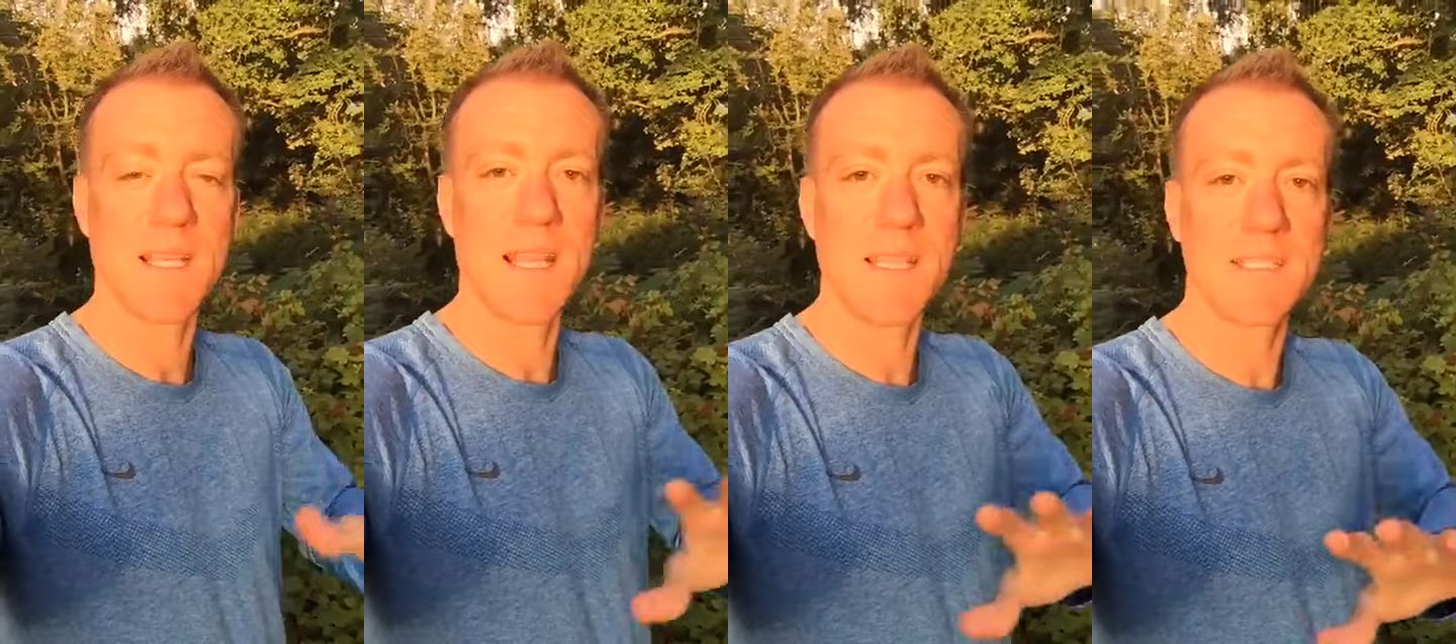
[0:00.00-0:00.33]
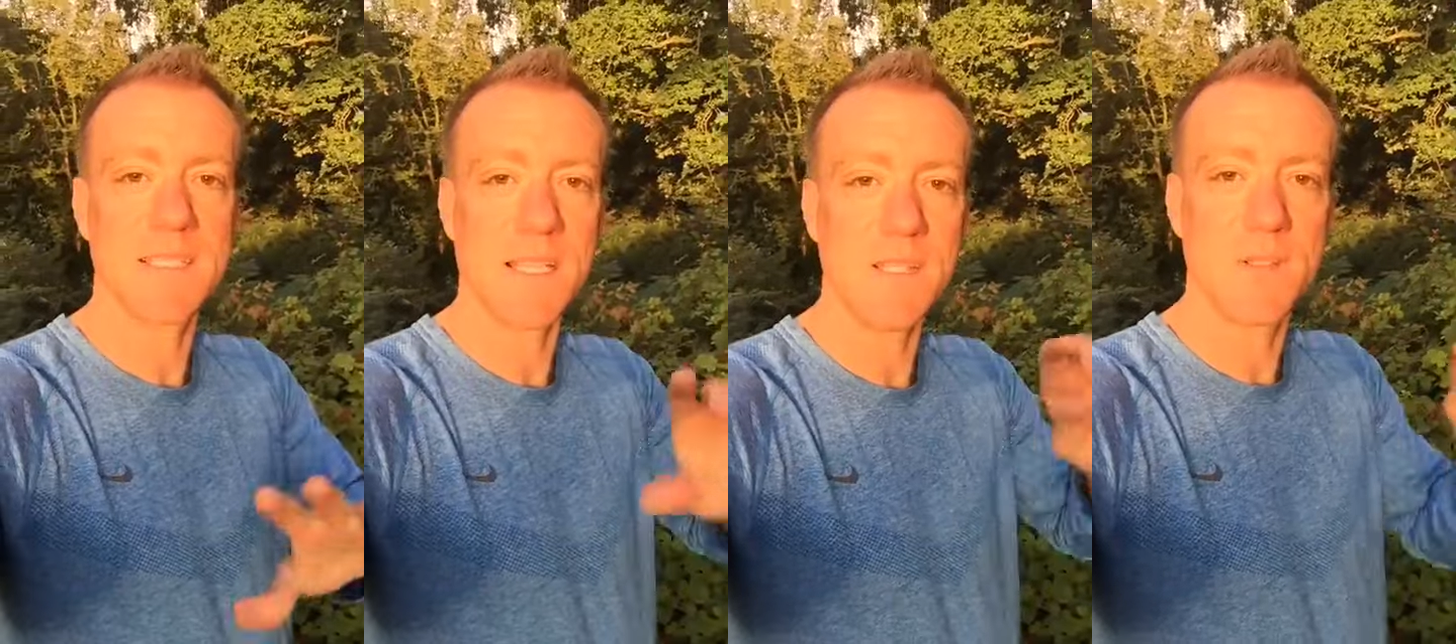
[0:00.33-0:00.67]
And then
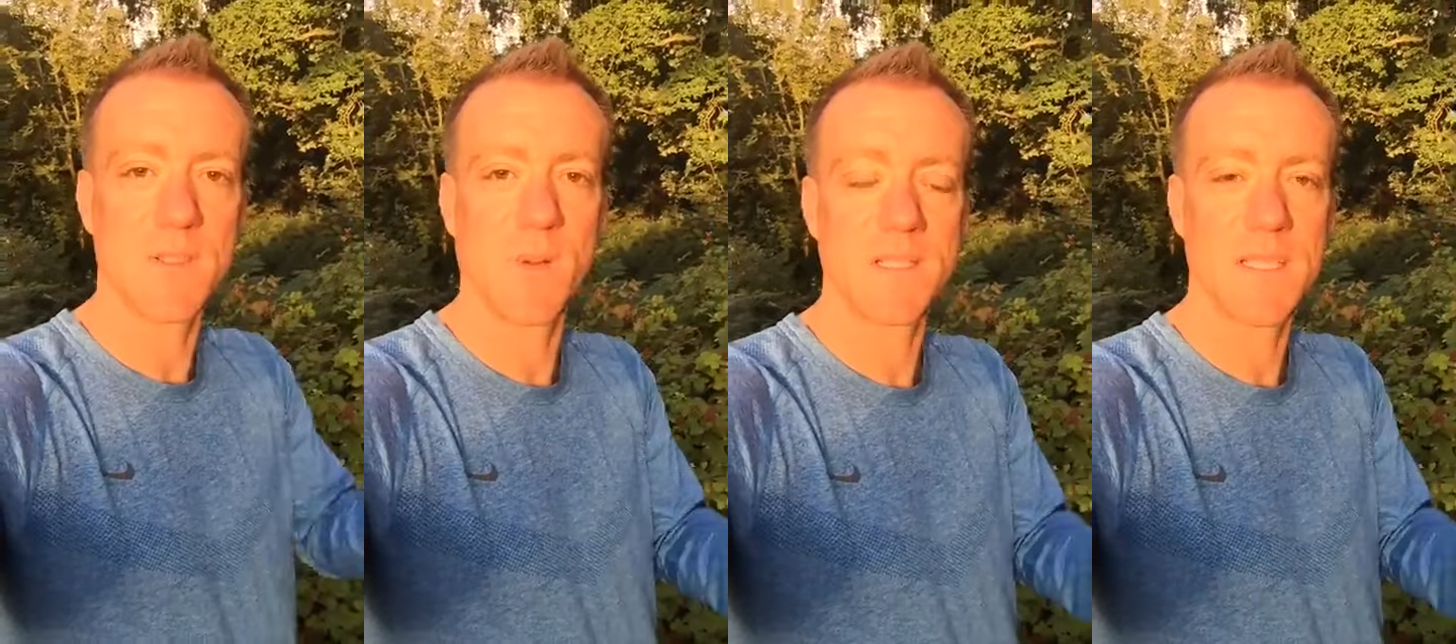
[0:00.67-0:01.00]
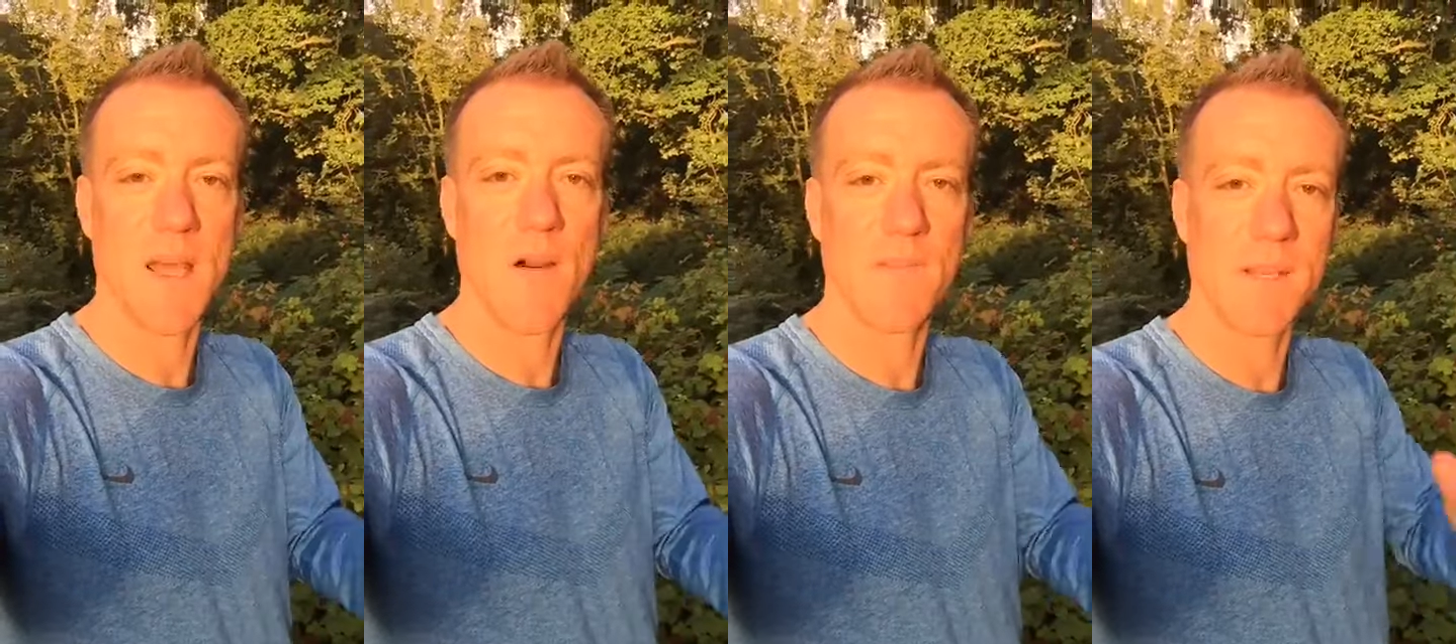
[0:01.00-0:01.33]
suddenly you switch
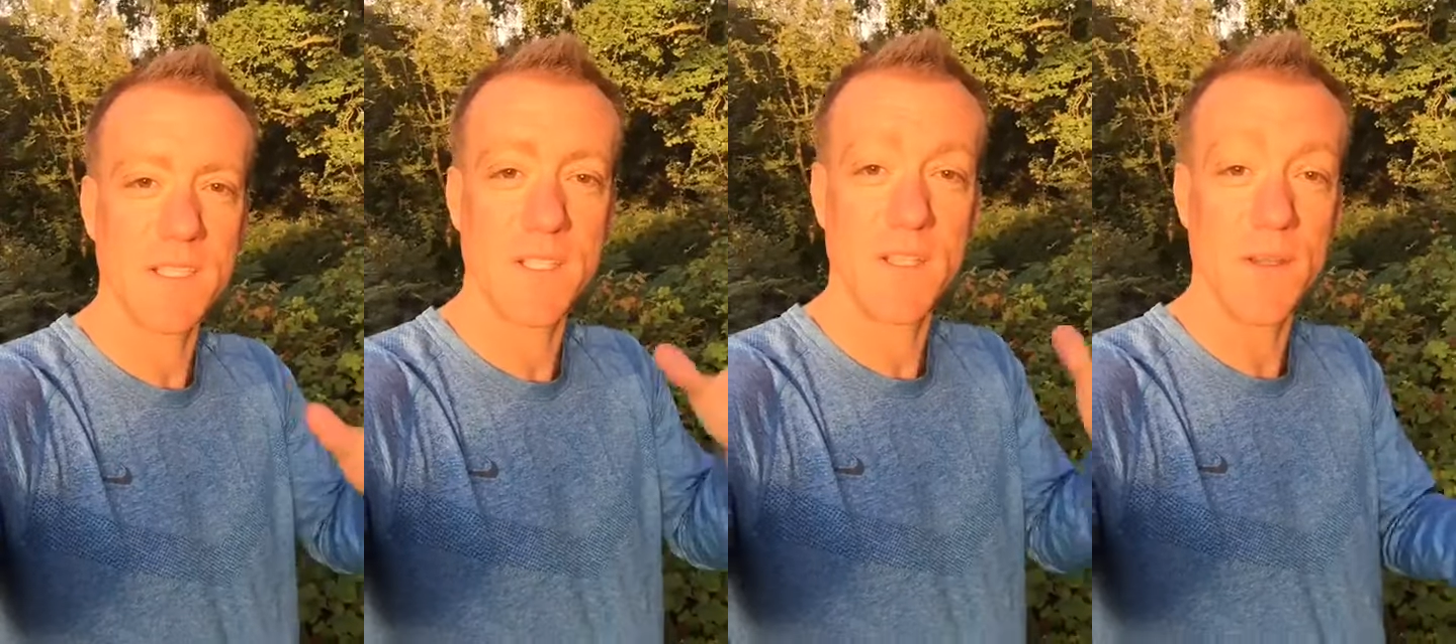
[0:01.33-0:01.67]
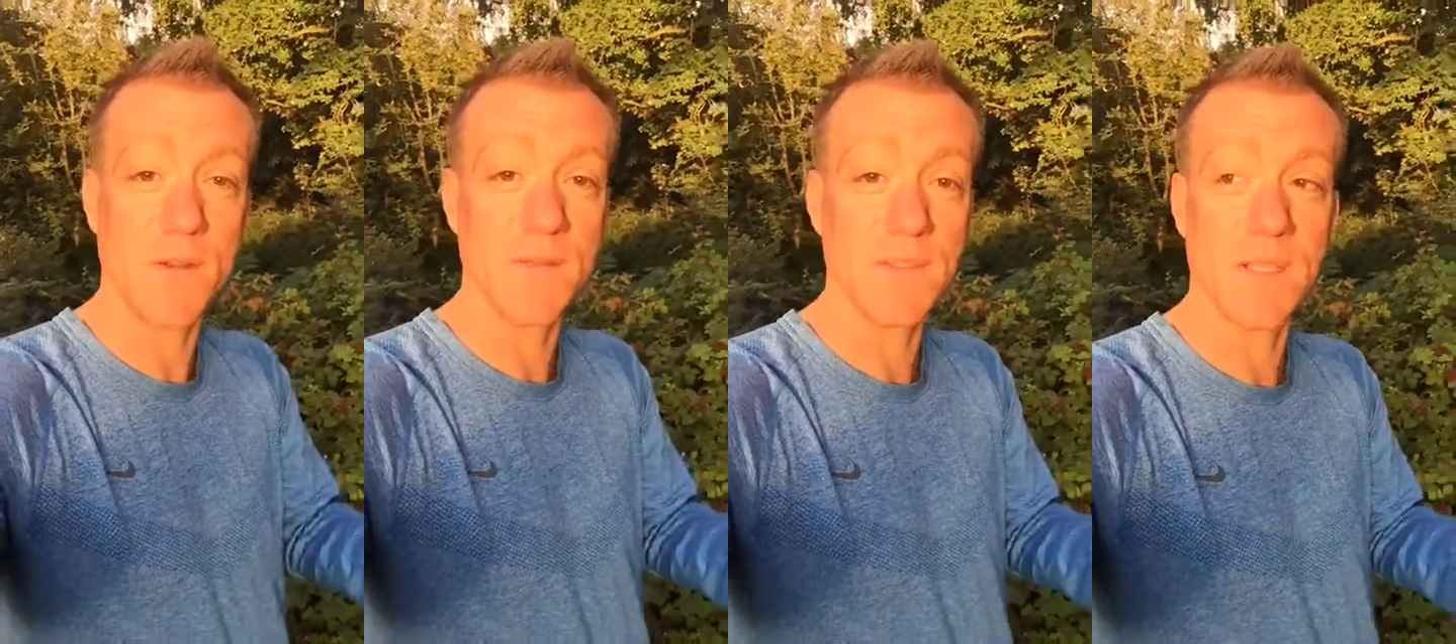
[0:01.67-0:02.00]
that off and it's
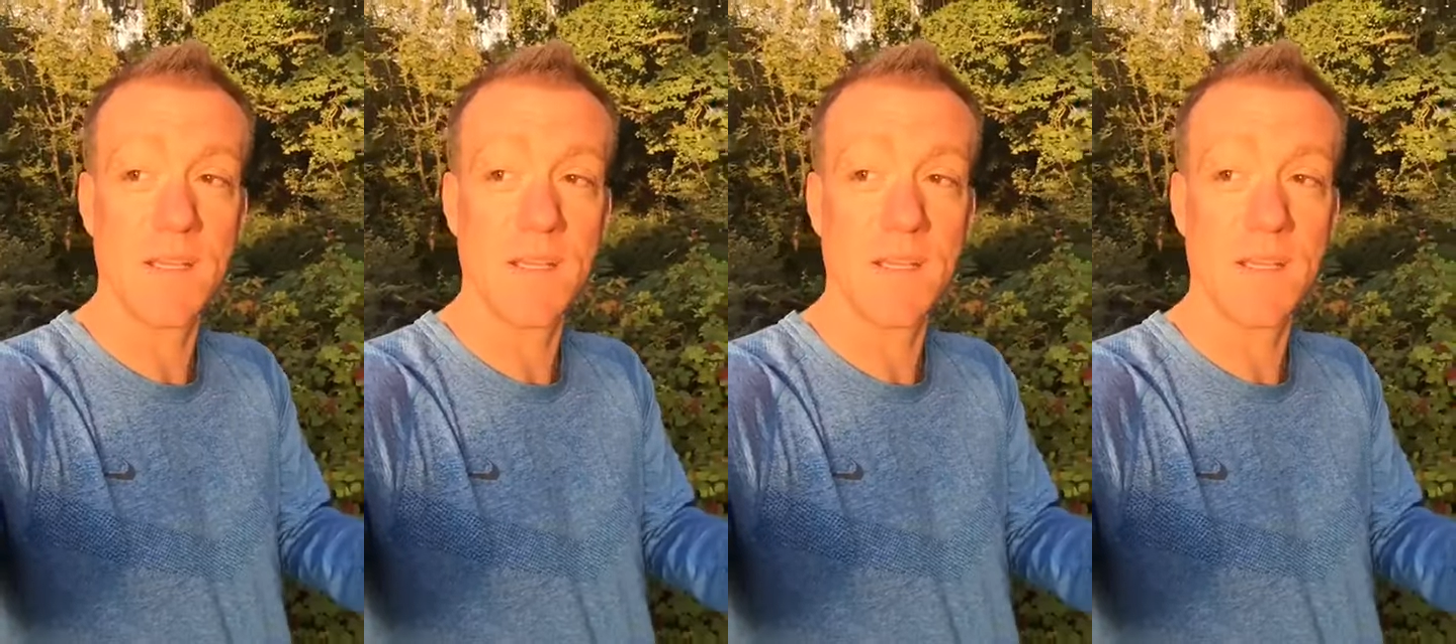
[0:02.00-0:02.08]
huge.